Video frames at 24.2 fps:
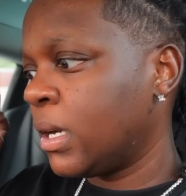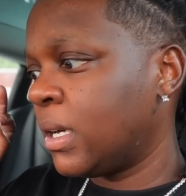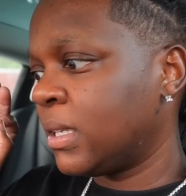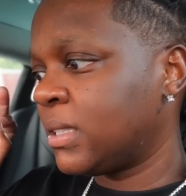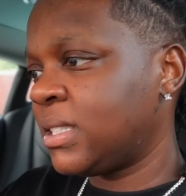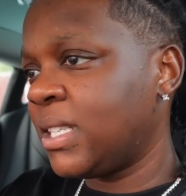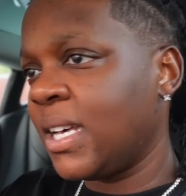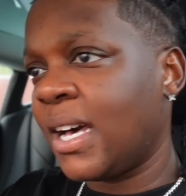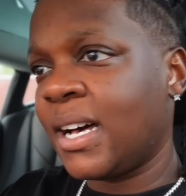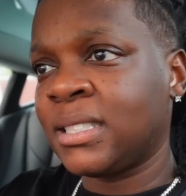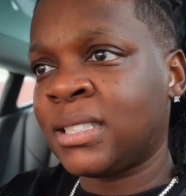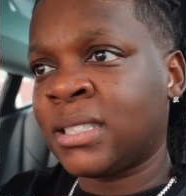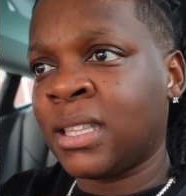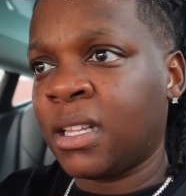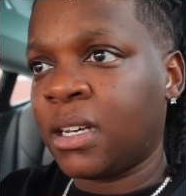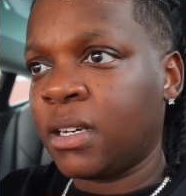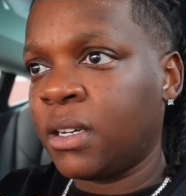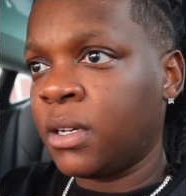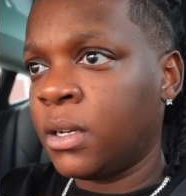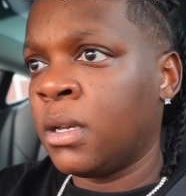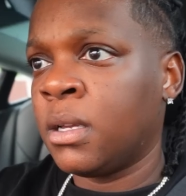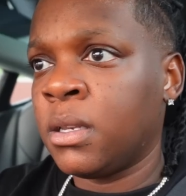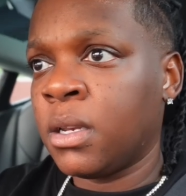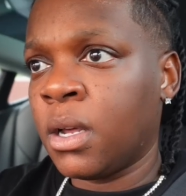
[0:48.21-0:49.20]
A
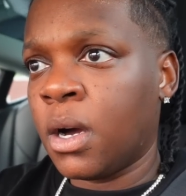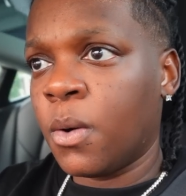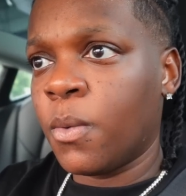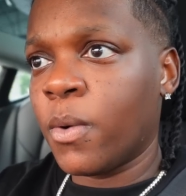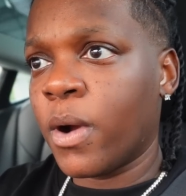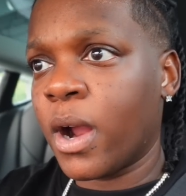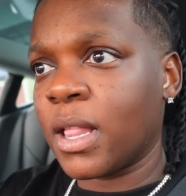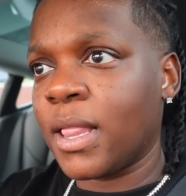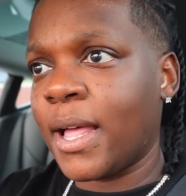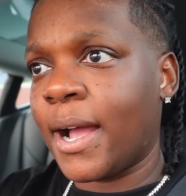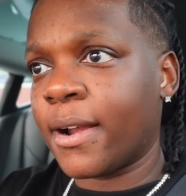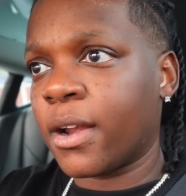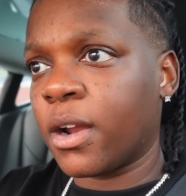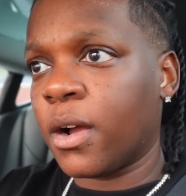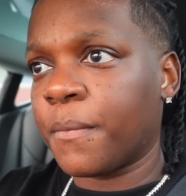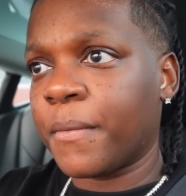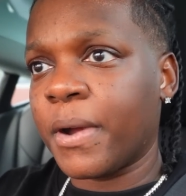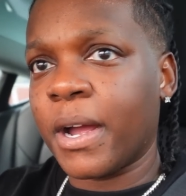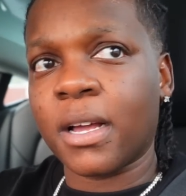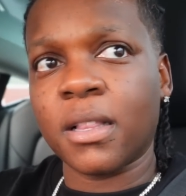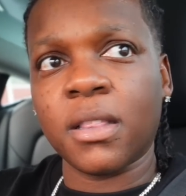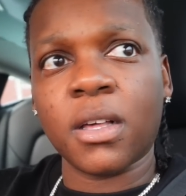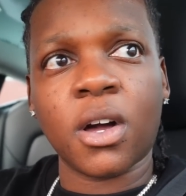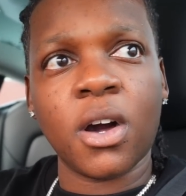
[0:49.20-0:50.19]
Tesla don't work like no
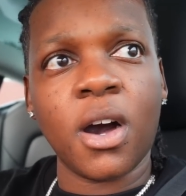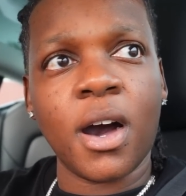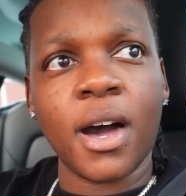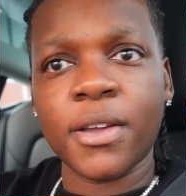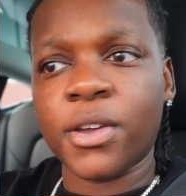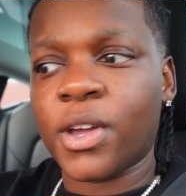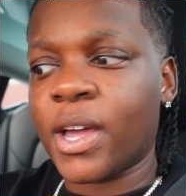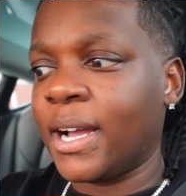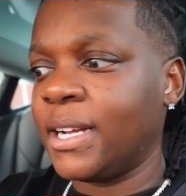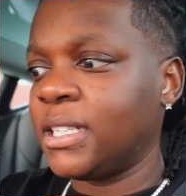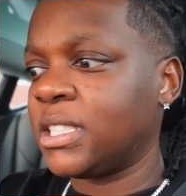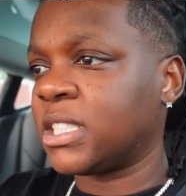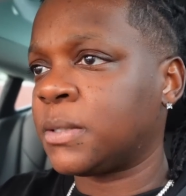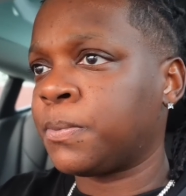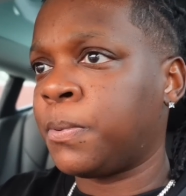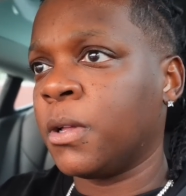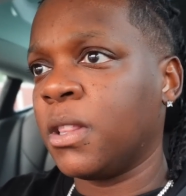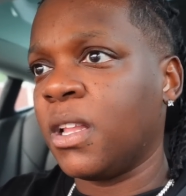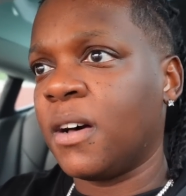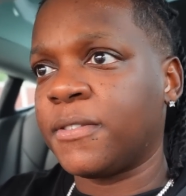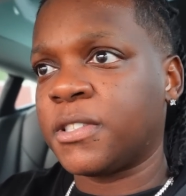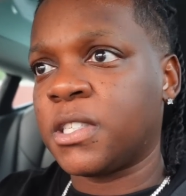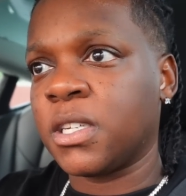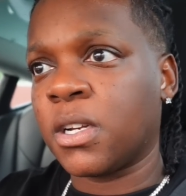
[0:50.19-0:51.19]
regular car. You can't just
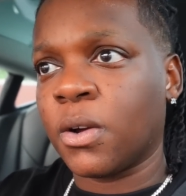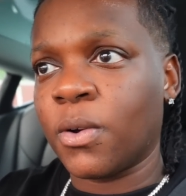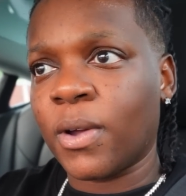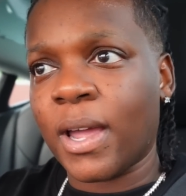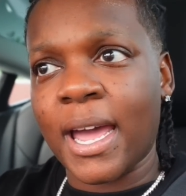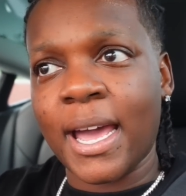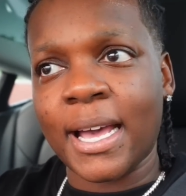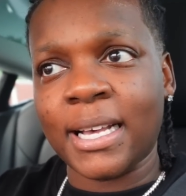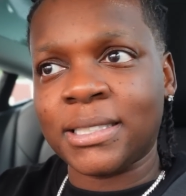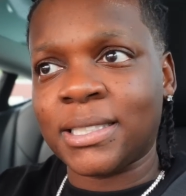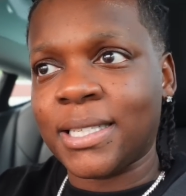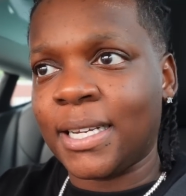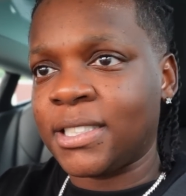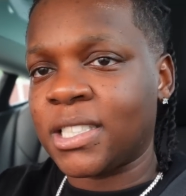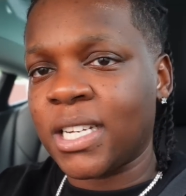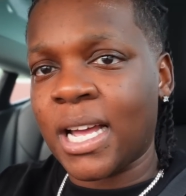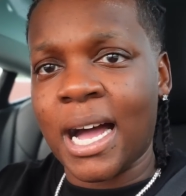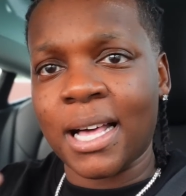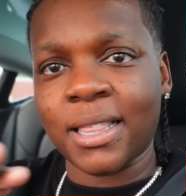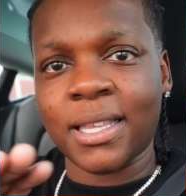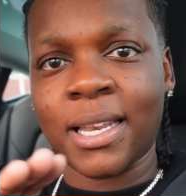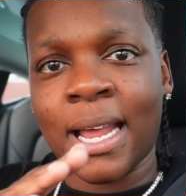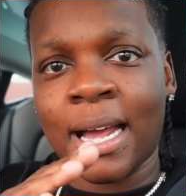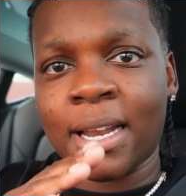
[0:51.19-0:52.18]
pull over to no gas station
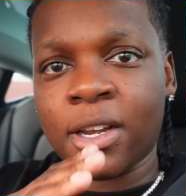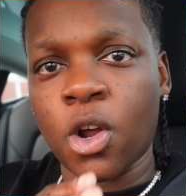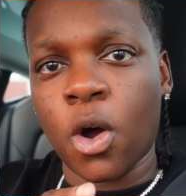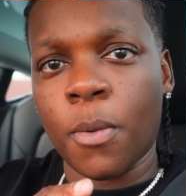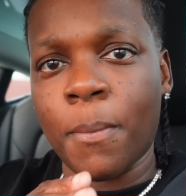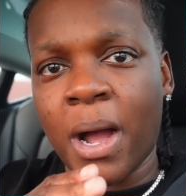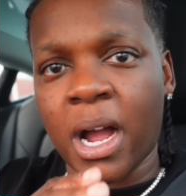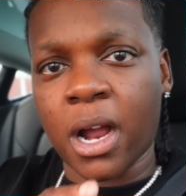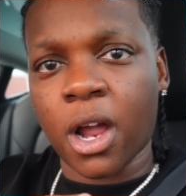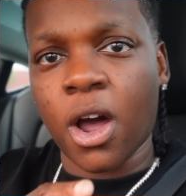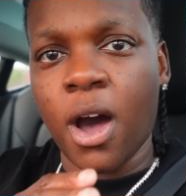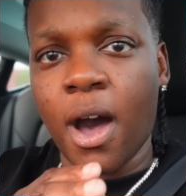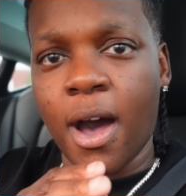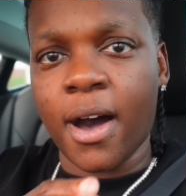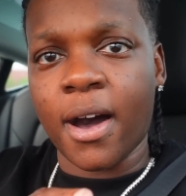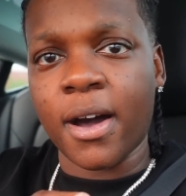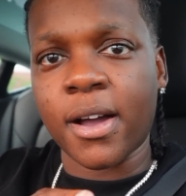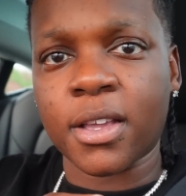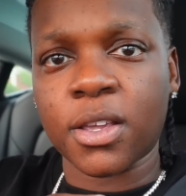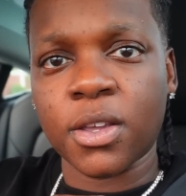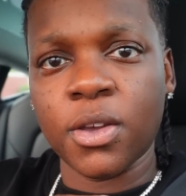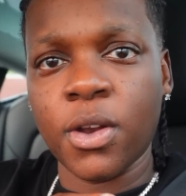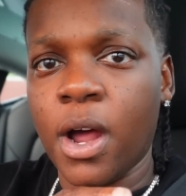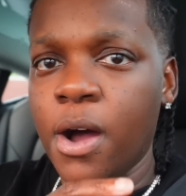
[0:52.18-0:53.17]
hollering, I know my car.
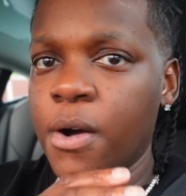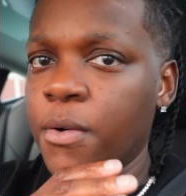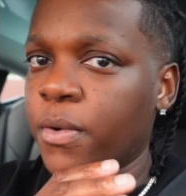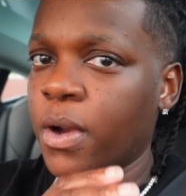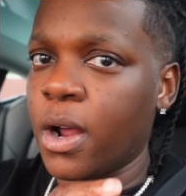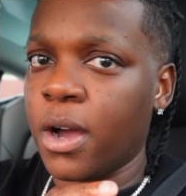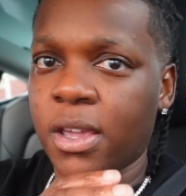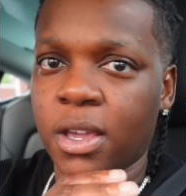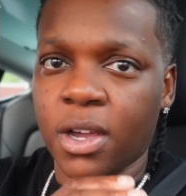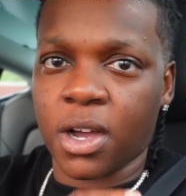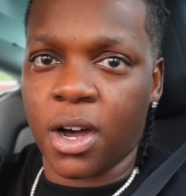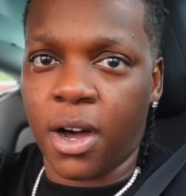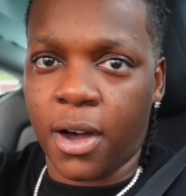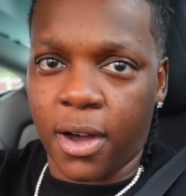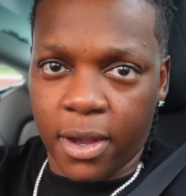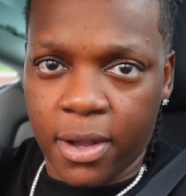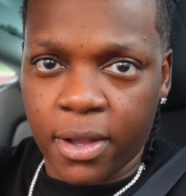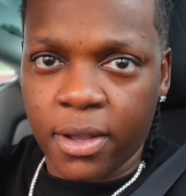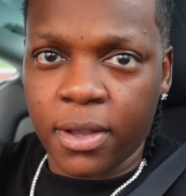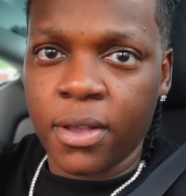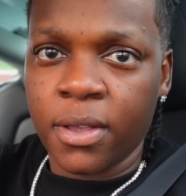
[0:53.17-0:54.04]
You don't know your car.